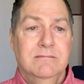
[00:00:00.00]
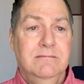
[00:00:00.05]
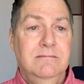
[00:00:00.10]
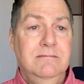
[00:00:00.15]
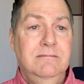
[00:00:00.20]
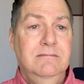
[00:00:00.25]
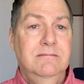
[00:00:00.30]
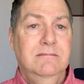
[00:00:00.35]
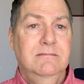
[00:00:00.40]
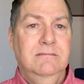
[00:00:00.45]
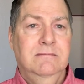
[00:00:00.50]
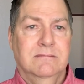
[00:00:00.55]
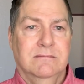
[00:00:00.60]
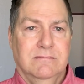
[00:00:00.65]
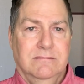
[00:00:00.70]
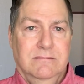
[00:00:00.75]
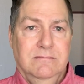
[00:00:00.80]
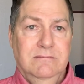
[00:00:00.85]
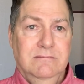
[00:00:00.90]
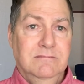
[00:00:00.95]

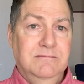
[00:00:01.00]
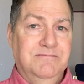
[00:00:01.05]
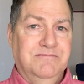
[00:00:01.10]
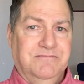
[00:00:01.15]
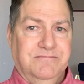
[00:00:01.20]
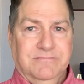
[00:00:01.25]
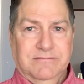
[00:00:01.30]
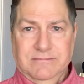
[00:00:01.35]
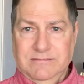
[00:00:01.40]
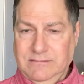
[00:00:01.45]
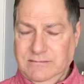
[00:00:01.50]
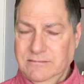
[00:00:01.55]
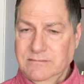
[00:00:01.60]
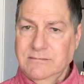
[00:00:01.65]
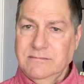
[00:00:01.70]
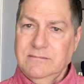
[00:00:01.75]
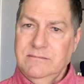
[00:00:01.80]
Nothing is said.